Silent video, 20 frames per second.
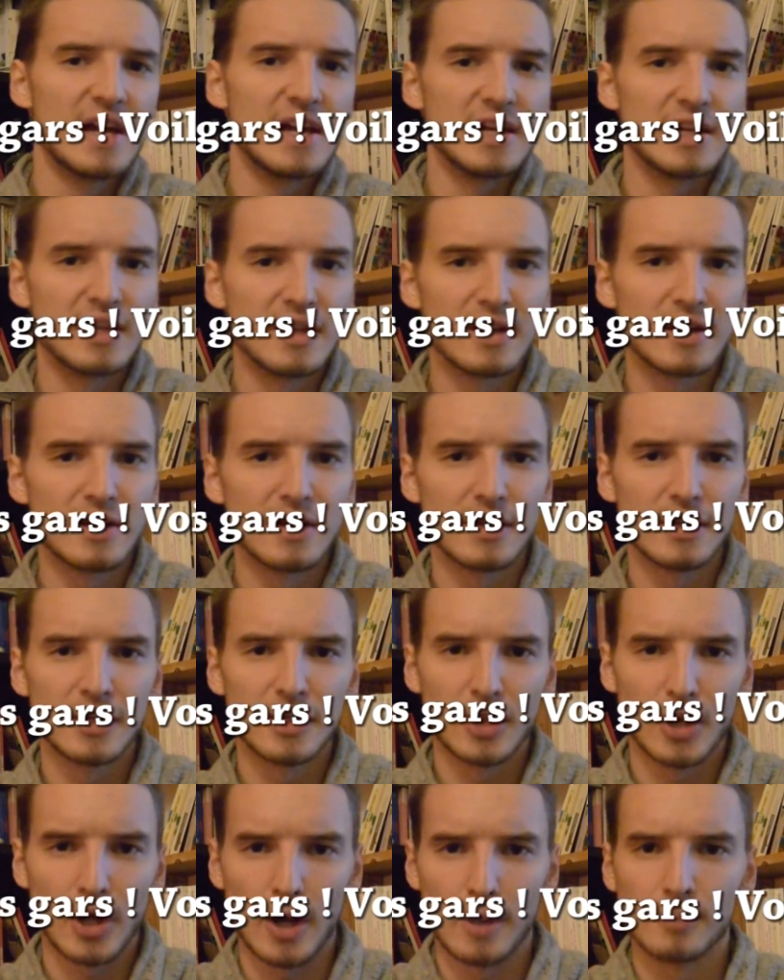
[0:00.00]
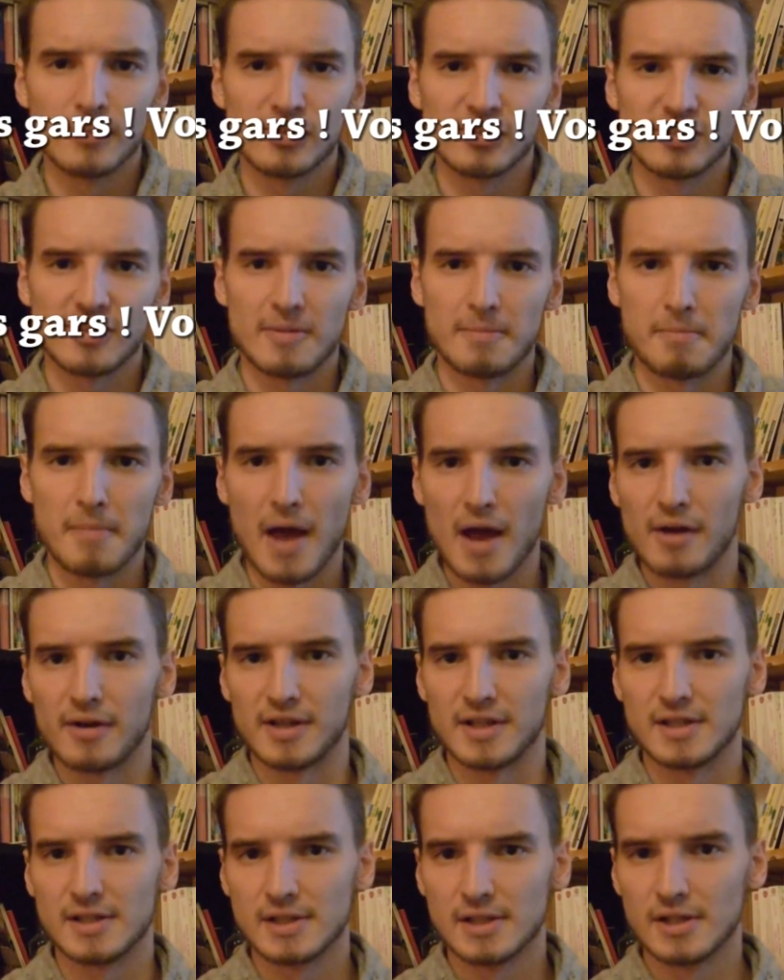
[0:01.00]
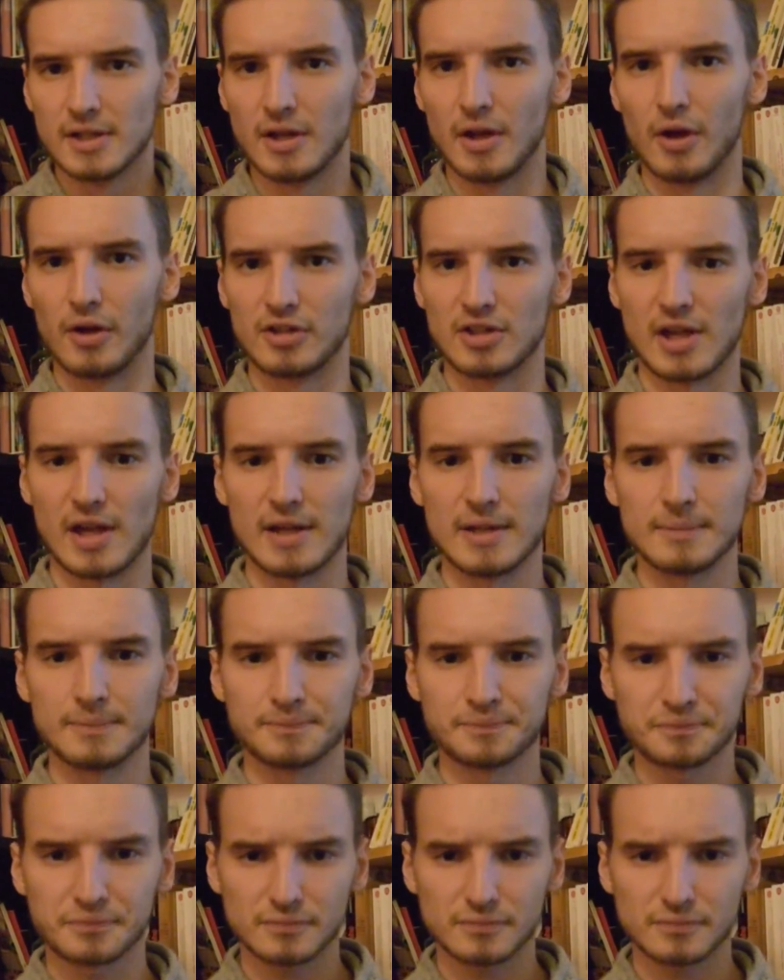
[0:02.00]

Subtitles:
here comes Mary, okay?